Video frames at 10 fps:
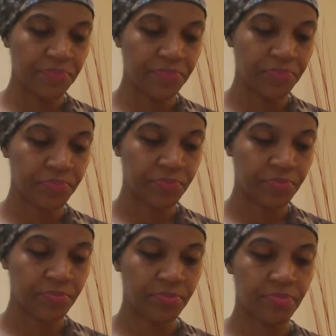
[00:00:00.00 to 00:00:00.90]

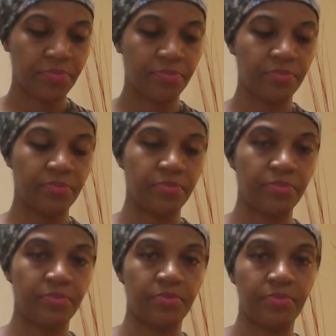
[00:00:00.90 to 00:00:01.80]

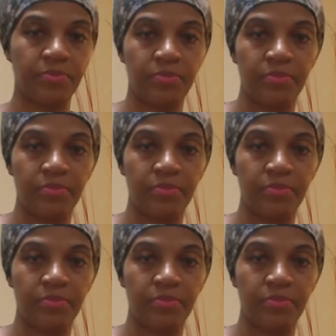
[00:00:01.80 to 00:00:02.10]
Nothing is said.